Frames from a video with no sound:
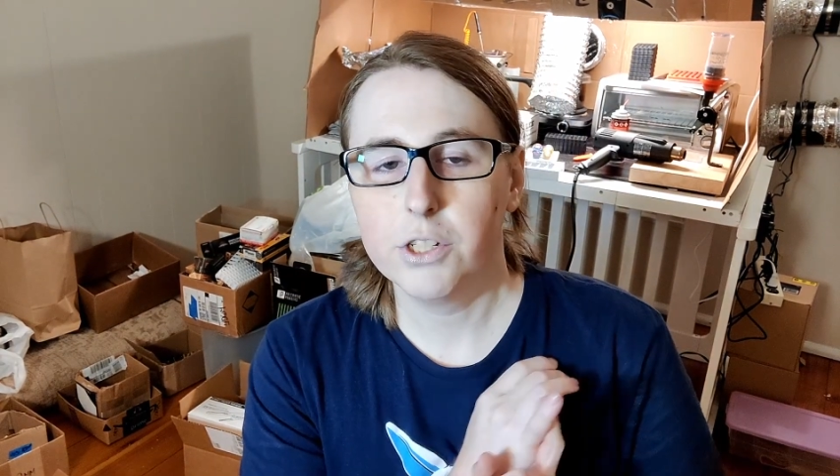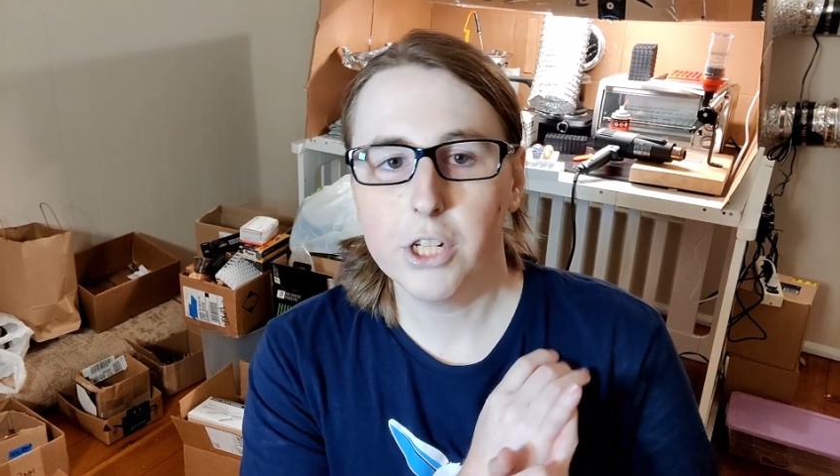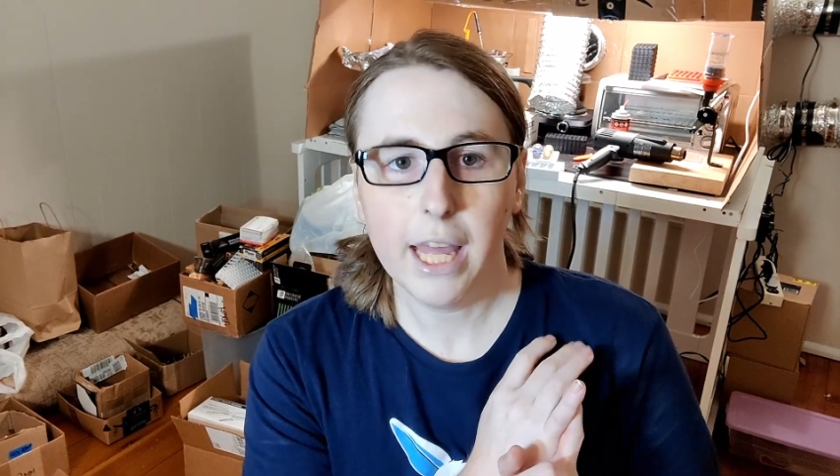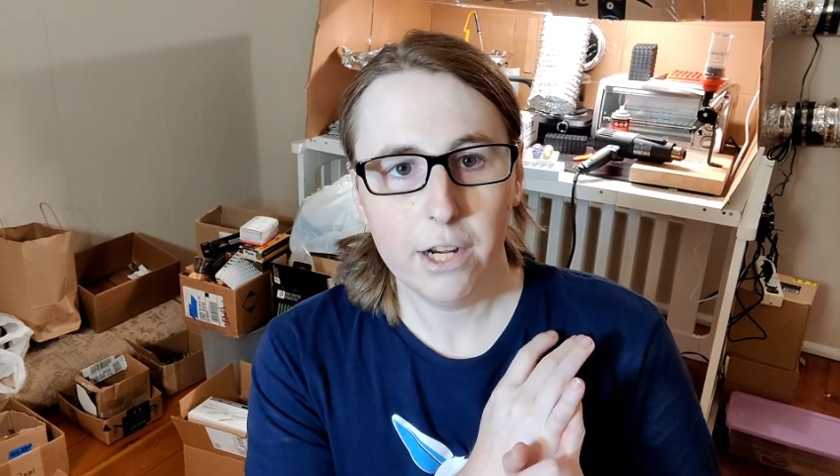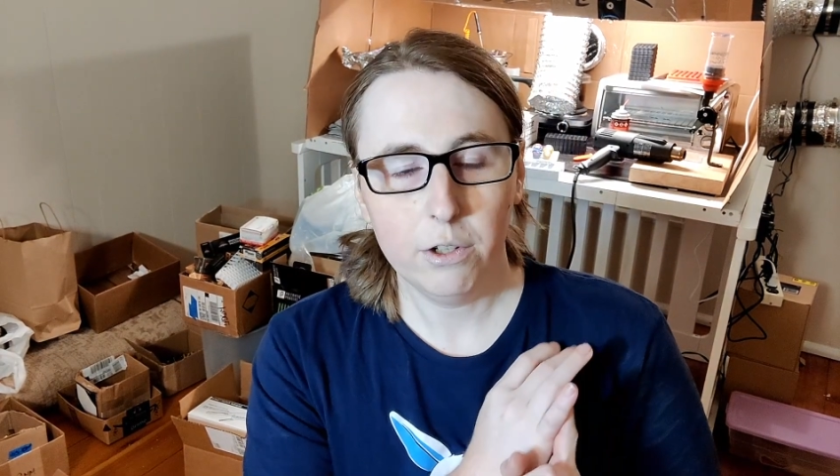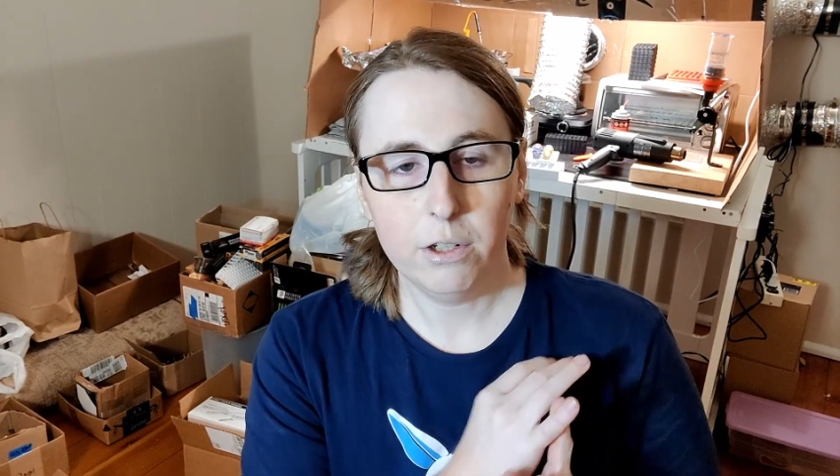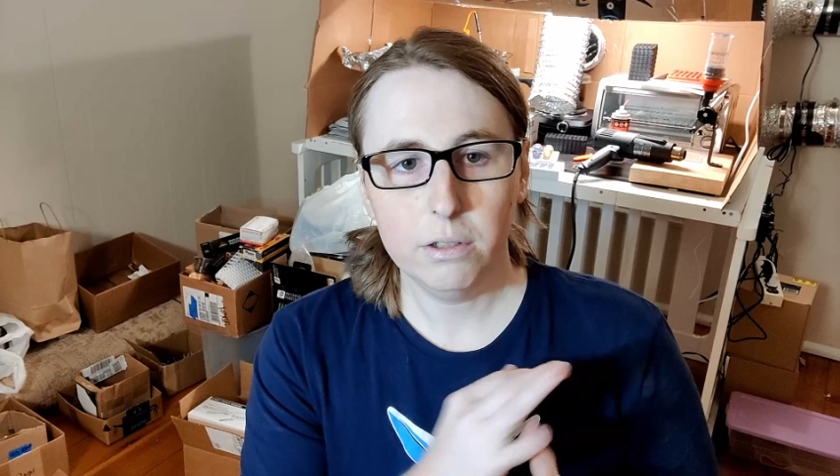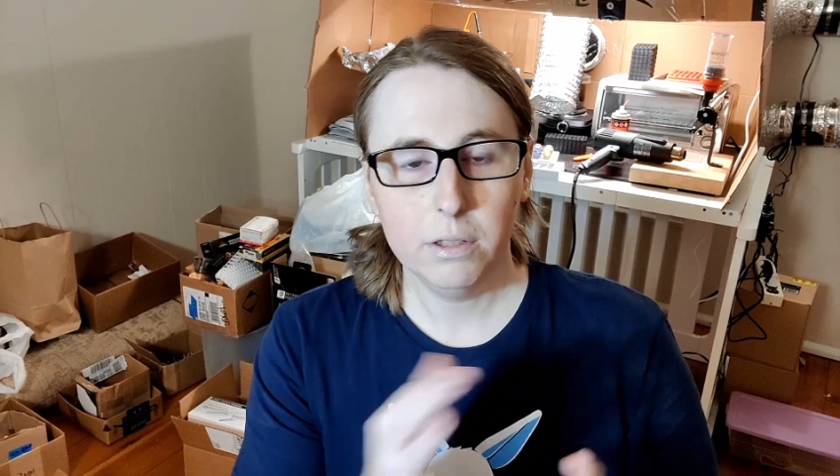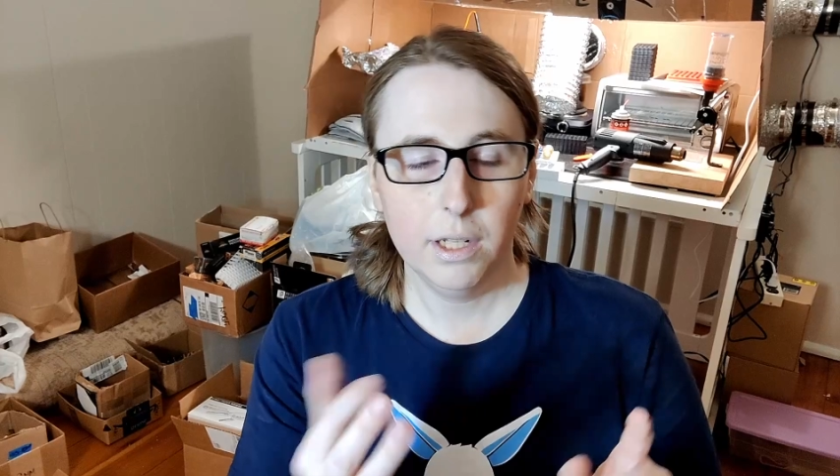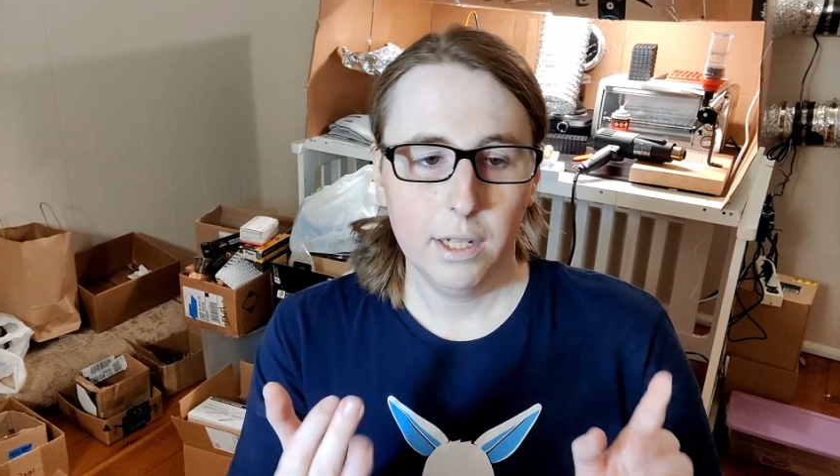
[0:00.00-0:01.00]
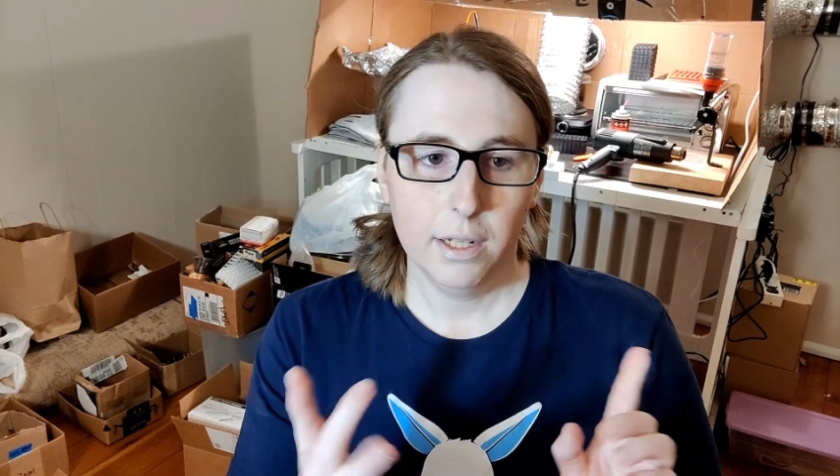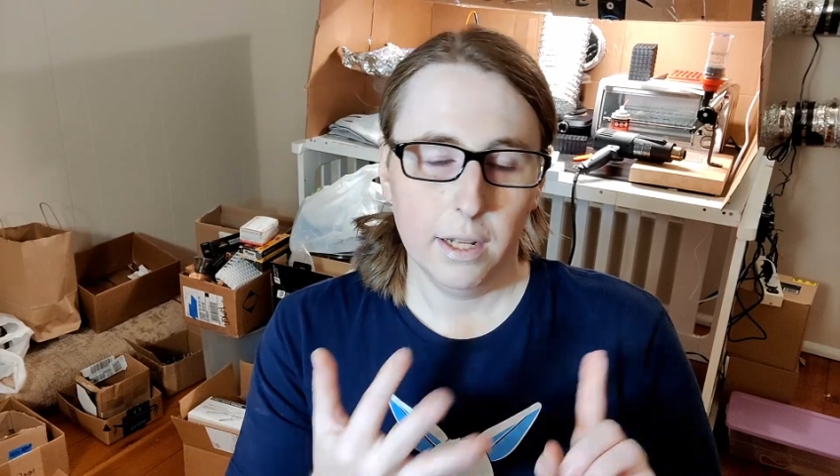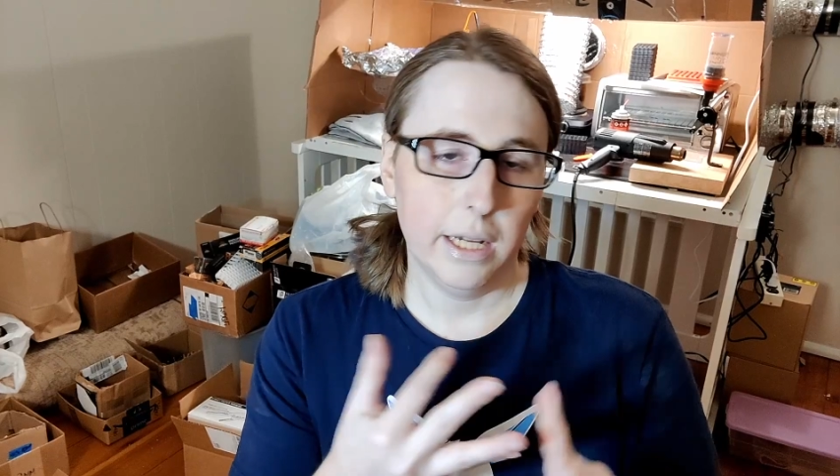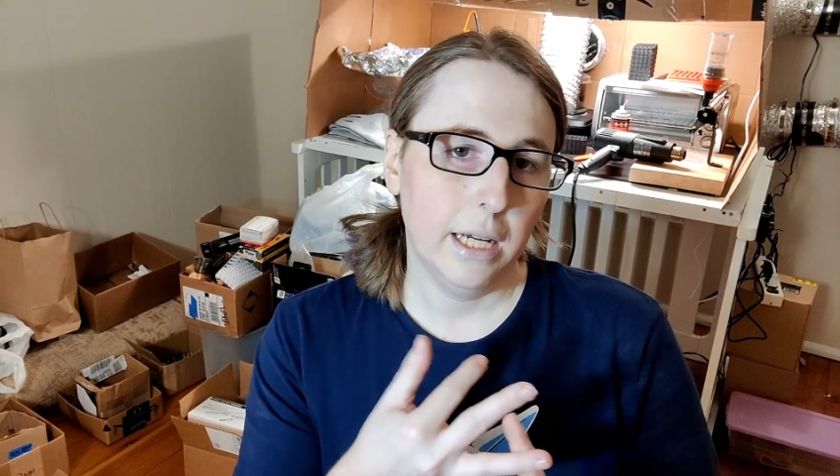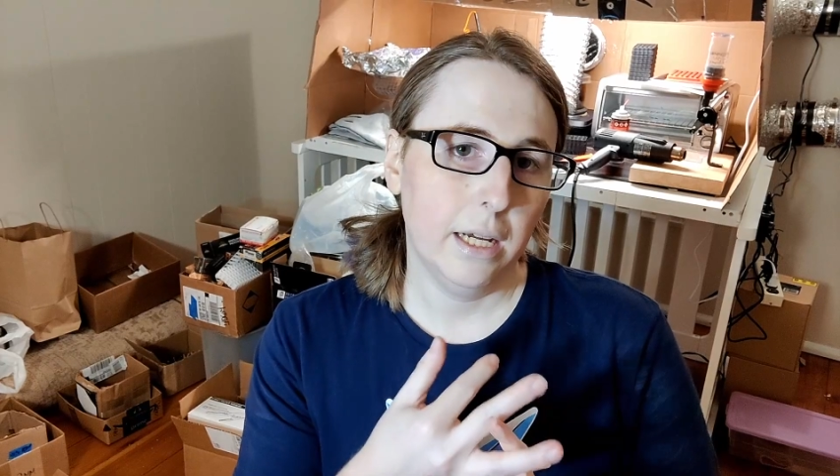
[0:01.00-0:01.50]
channel
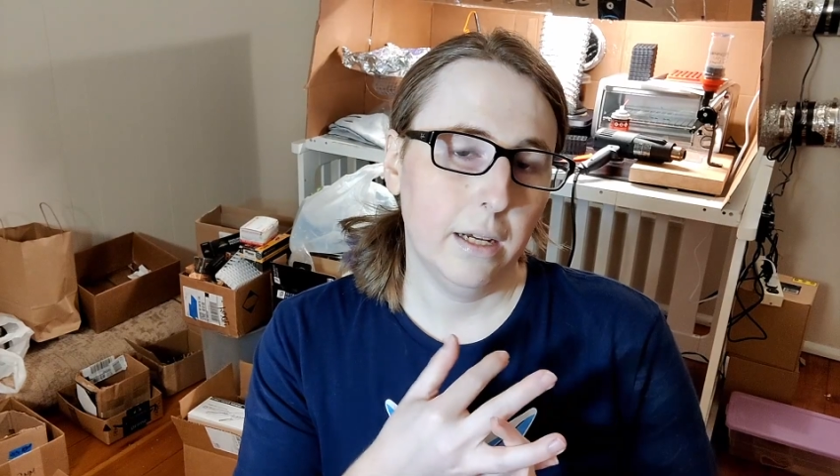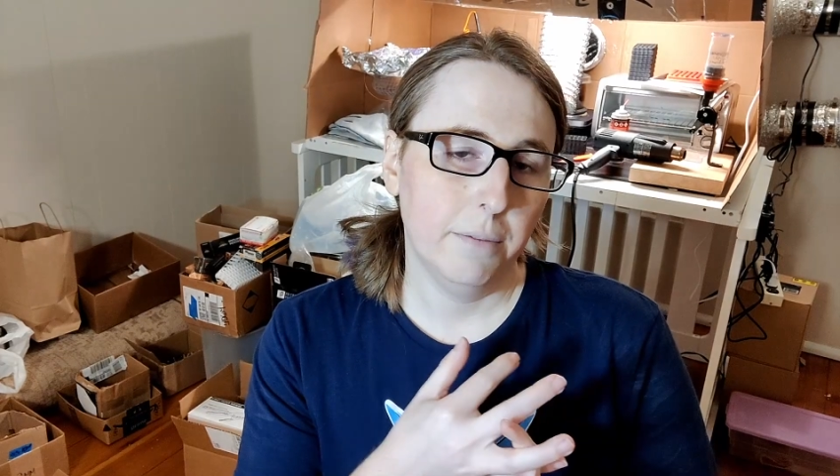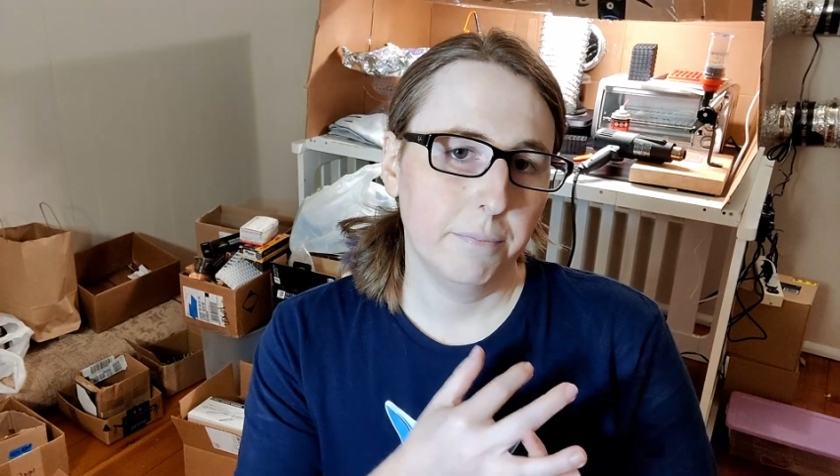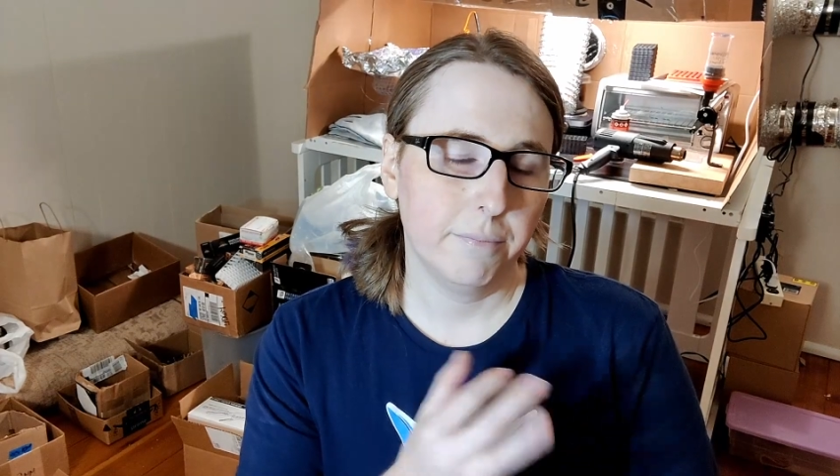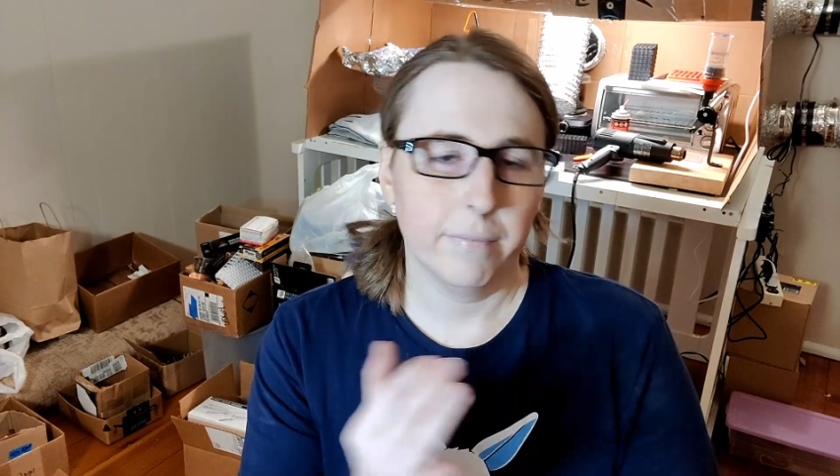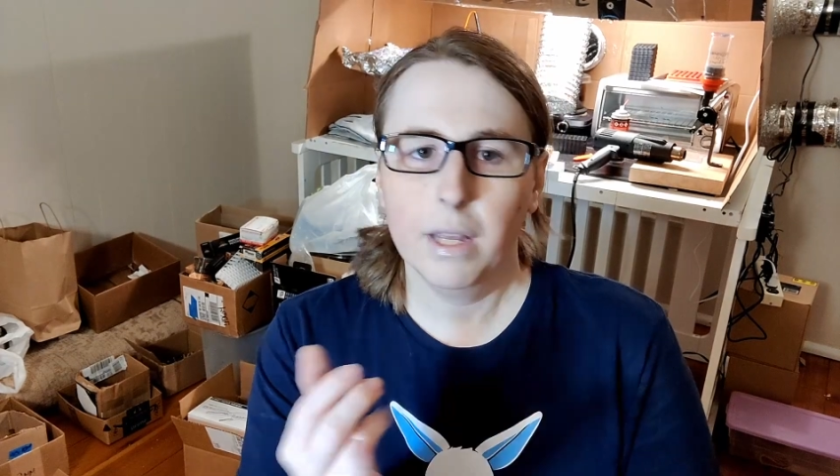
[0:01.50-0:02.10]
um,